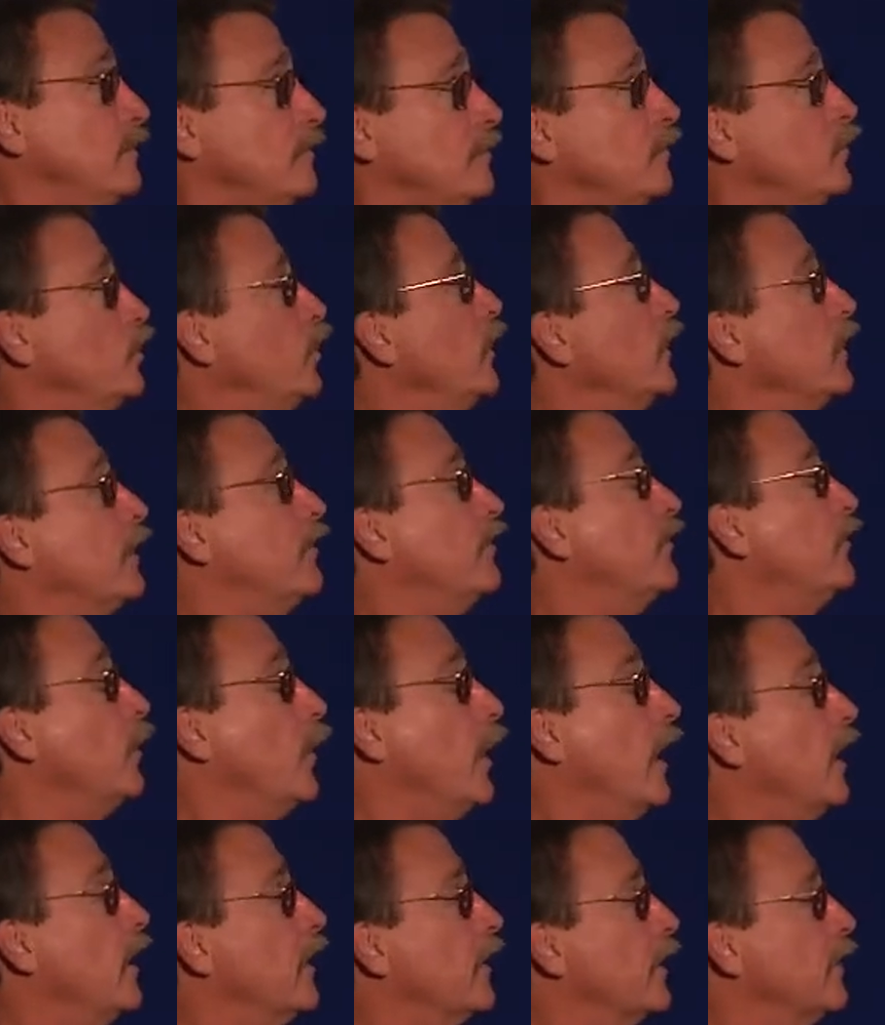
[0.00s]
really so
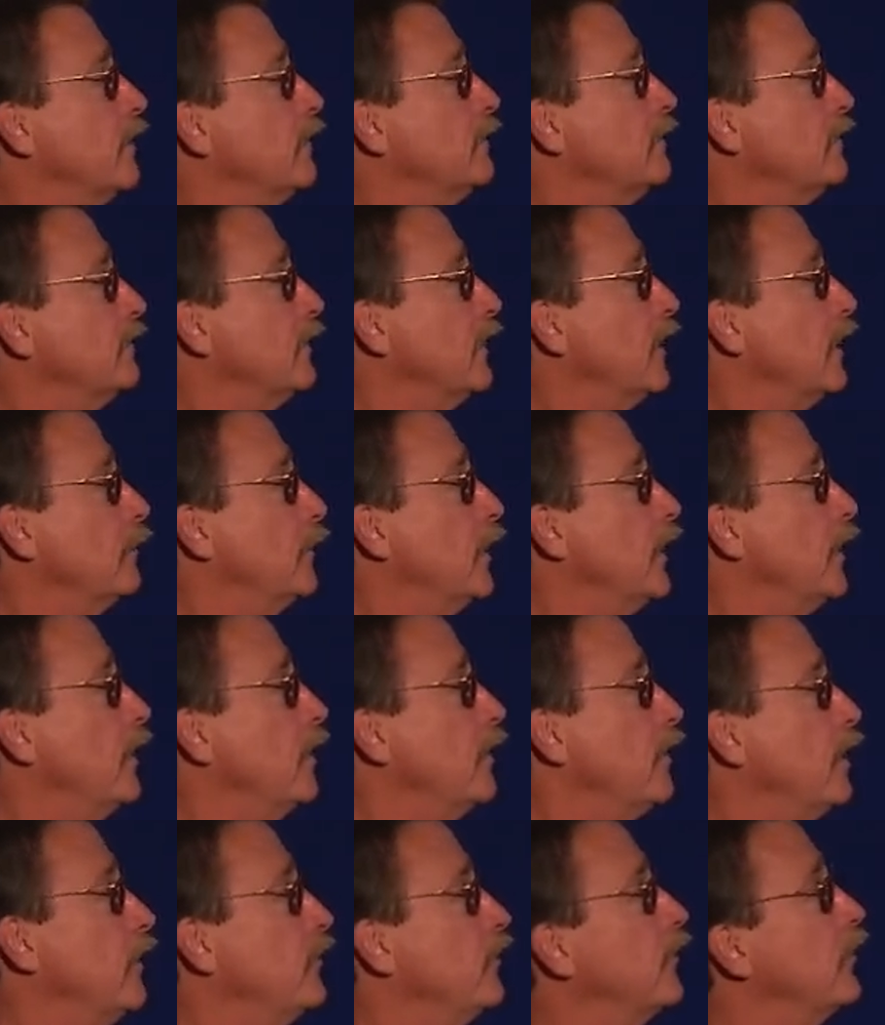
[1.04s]
elegant. I mean,
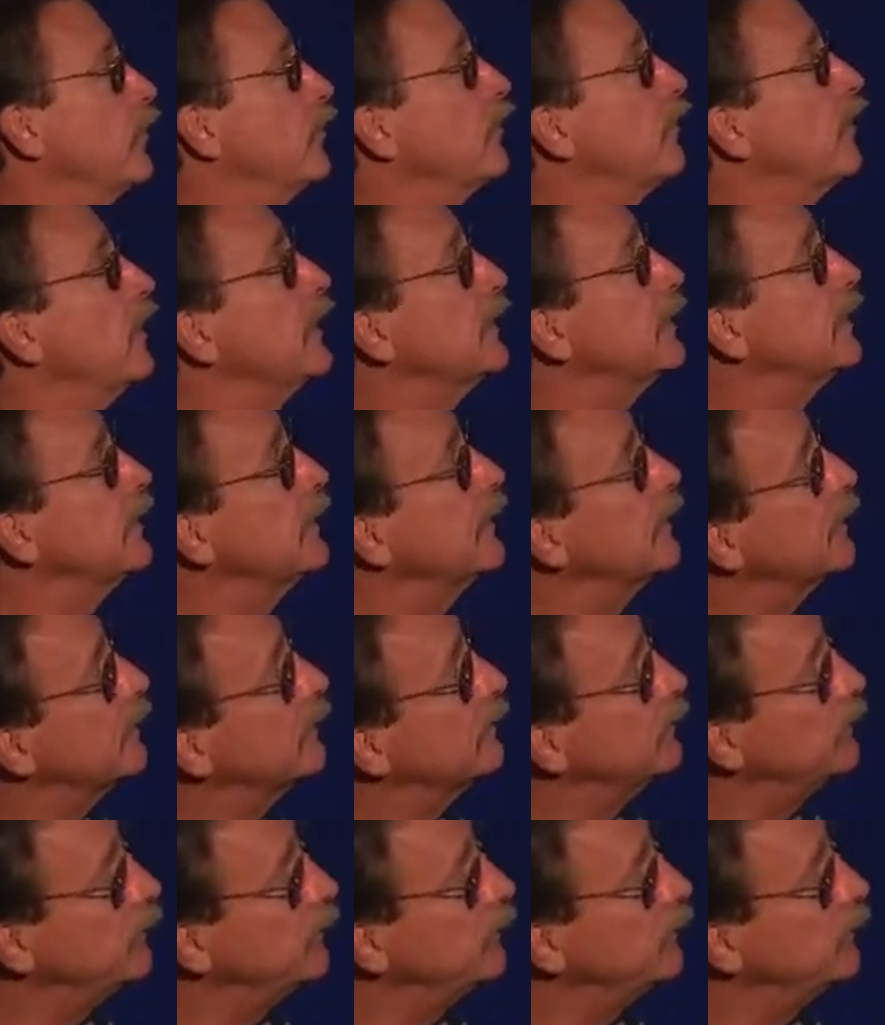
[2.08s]
it's just right there.